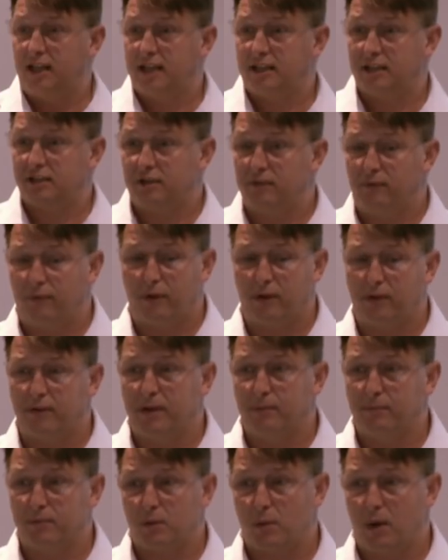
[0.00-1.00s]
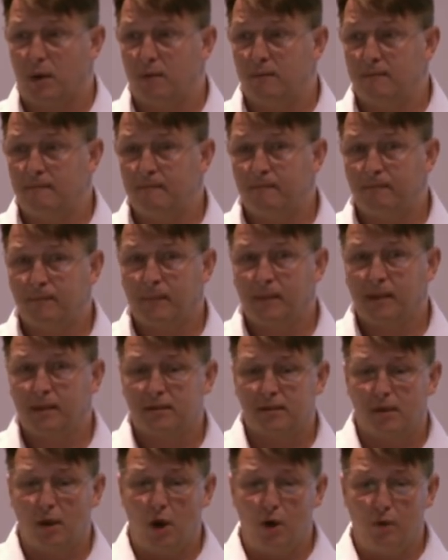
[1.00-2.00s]
to the editor in front of them as well.
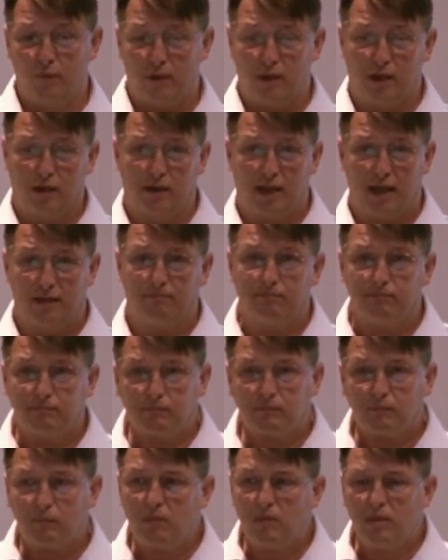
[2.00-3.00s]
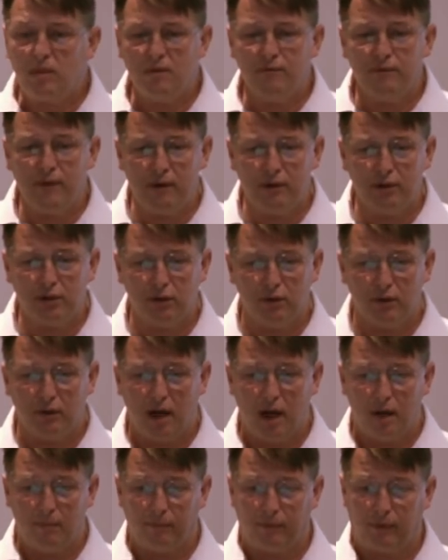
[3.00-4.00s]
So hopefully you can get very strong,
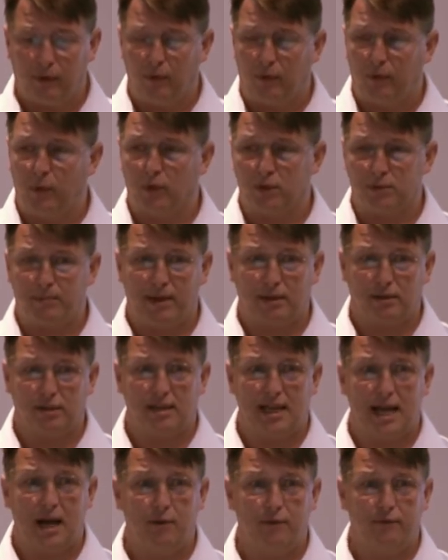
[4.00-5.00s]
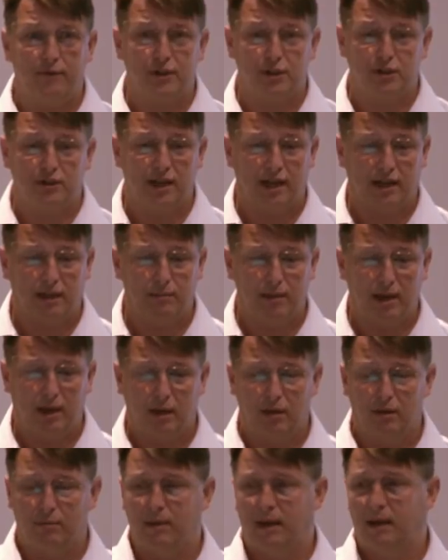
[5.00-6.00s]
good thoughts about just how efficient that can make
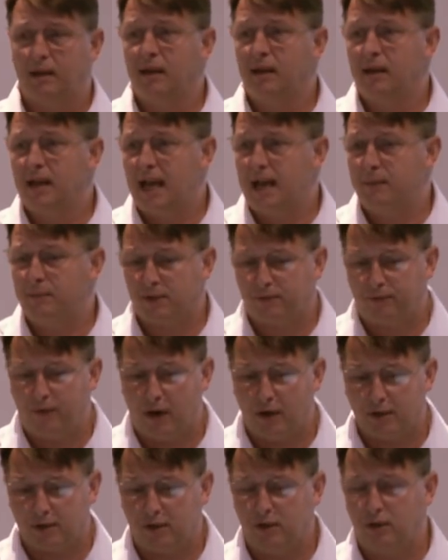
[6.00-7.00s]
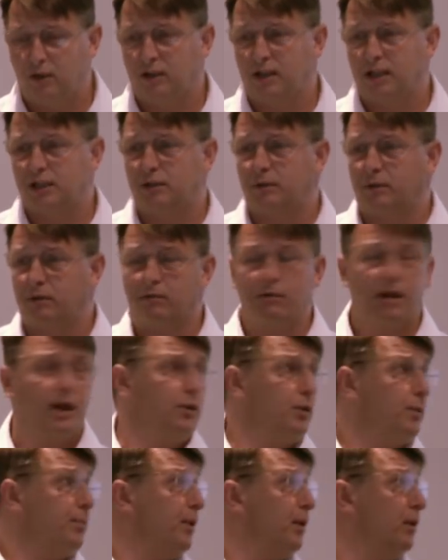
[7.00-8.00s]
you, and how much faster you can actually
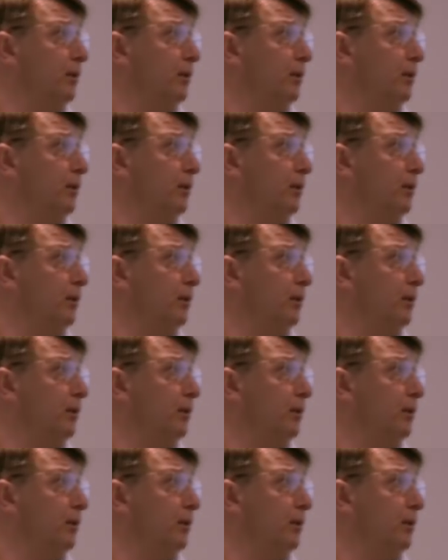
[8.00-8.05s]
create your